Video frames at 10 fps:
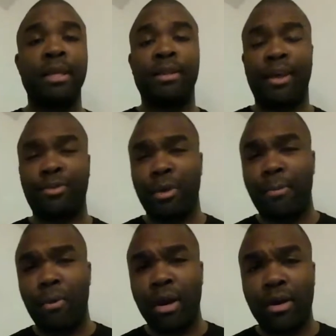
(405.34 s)
They're
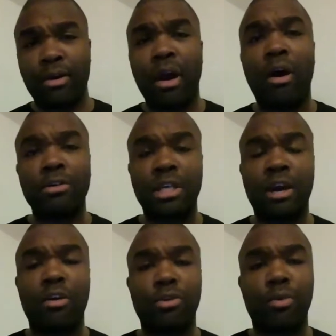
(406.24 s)
3-point underdogs
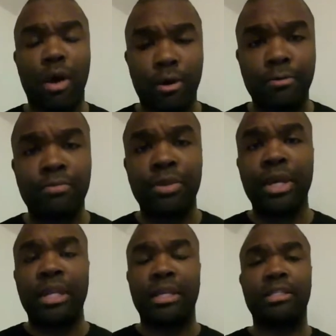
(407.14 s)
here on the road.
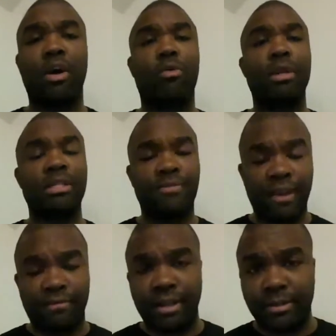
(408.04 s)
The total is
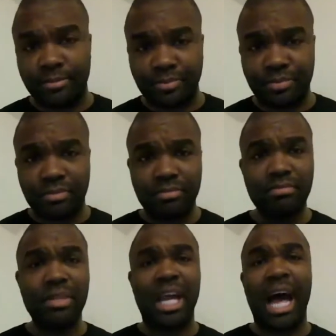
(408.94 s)
50.
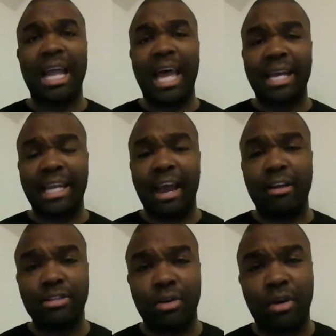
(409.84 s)
I like the
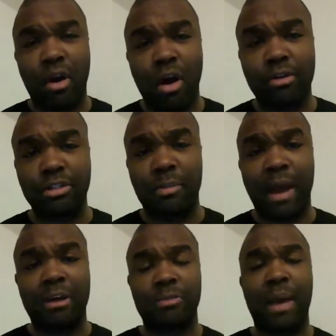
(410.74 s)
Arizona Cardinals to
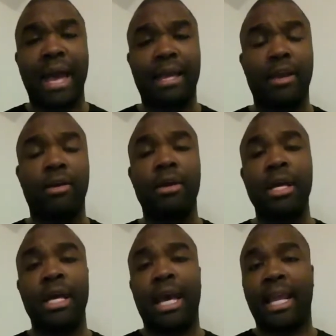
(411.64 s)
bounce back here.
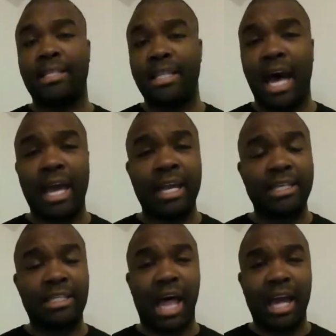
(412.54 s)
And it's not
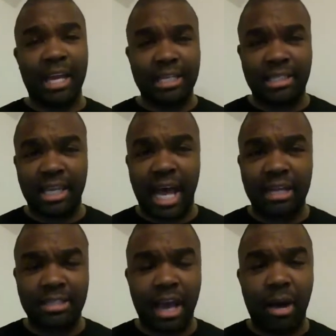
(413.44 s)
any slight against the
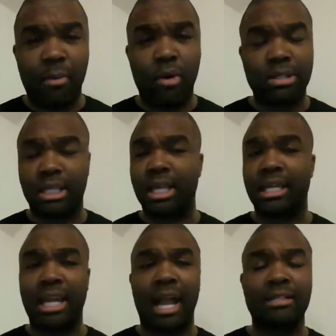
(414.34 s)
Dallas Cowboys. I
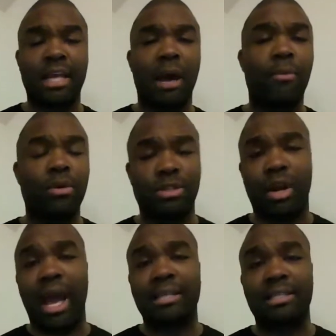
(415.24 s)
think the Dallas Cowboys
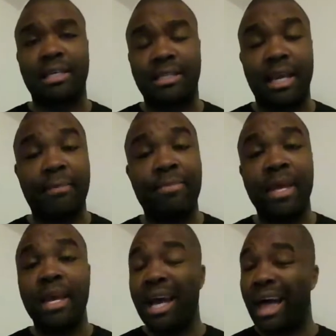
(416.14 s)
are an excellent team.
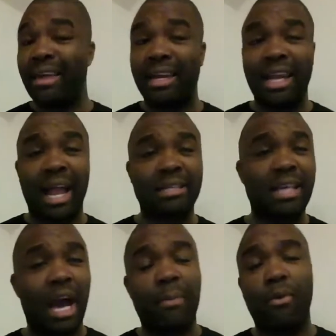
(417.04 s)
I think the
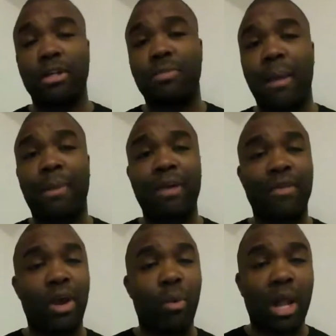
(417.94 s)
Dallas Cowboys may play
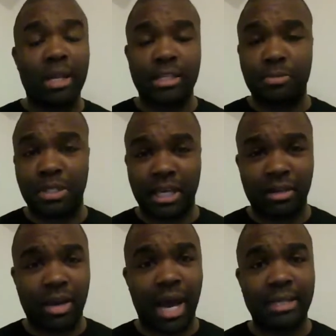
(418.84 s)
very well in this
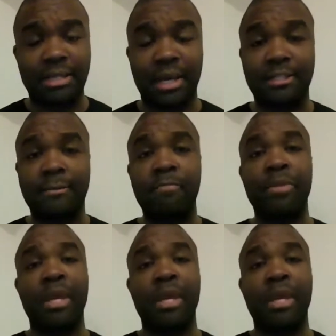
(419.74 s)
particular contest.